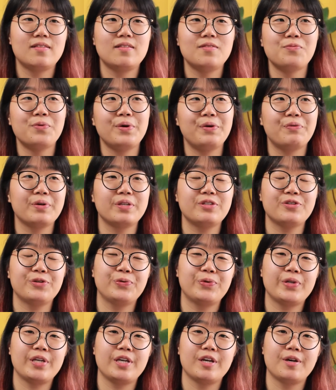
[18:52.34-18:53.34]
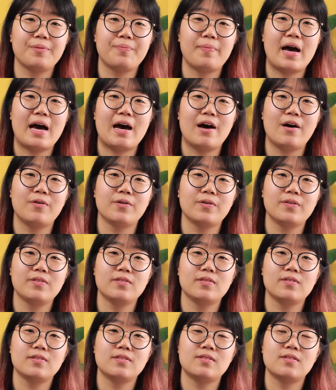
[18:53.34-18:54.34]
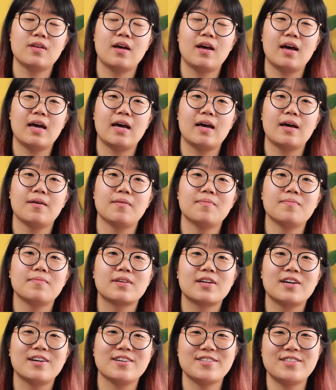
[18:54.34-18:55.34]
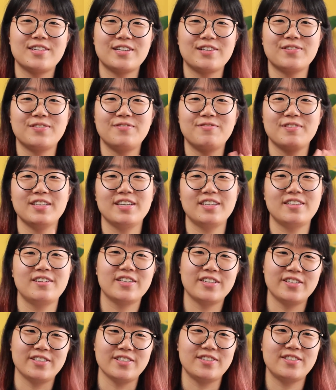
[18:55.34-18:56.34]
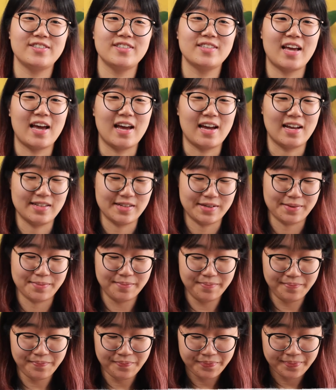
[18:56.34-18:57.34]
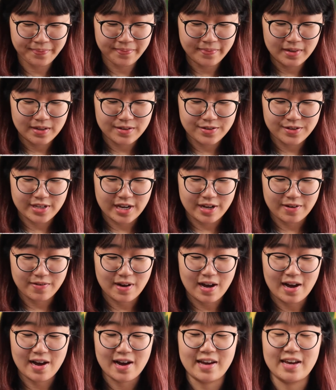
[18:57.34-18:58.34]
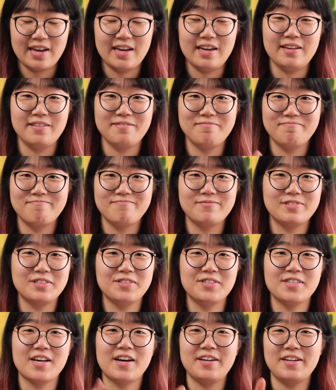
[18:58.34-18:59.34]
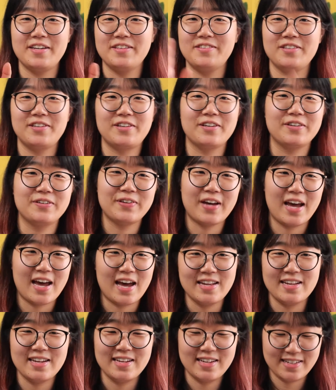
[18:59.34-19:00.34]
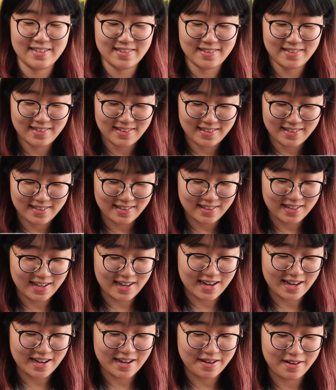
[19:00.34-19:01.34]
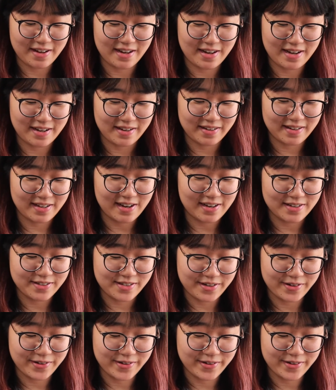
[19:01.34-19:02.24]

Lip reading: we were talking about casting on Ranunculus, and so I decided to go ahead and cast it